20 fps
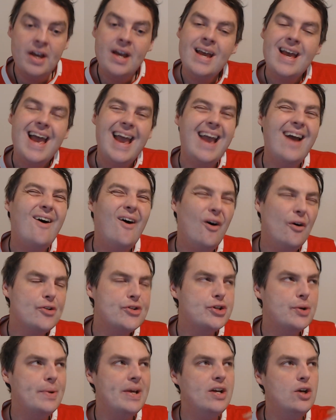it also
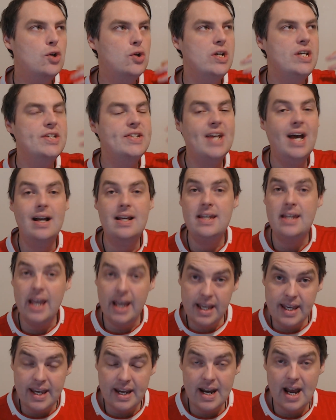increased our
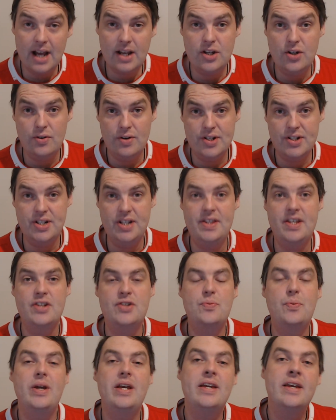kicking accuracy this
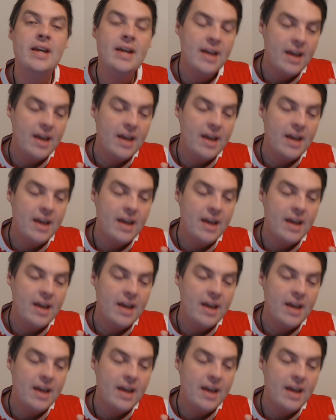week.